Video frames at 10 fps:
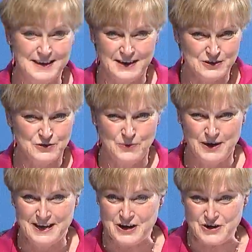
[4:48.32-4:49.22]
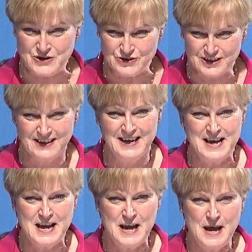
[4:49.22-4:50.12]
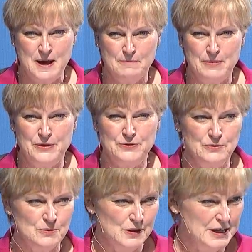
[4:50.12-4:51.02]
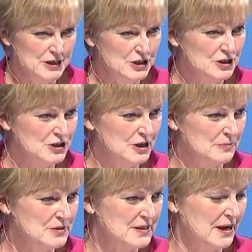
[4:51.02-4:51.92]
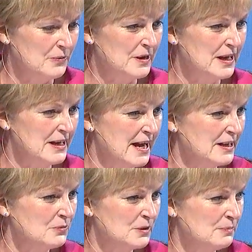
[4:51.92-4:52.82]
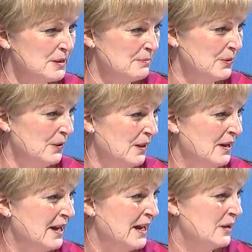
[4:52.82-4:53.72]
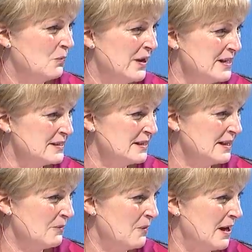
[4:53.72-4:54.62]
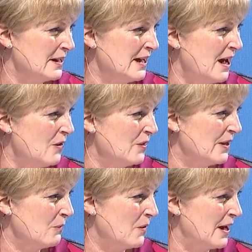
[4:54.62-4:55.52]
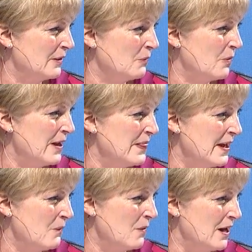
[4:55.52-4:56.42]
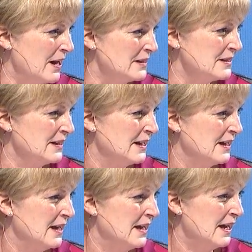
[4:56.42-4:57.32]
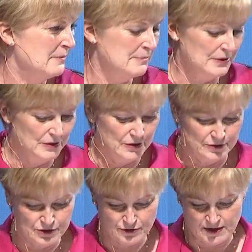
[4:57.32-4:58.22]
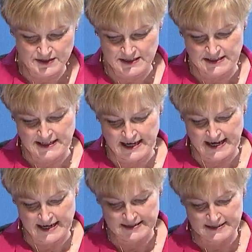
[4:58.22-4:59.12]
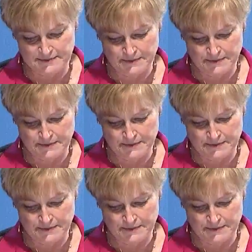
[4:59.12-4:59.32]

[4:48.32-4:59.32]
next 20 years, but through relationships that we connect with people in ways that they want, how they want, when they want, and build those trusted ties.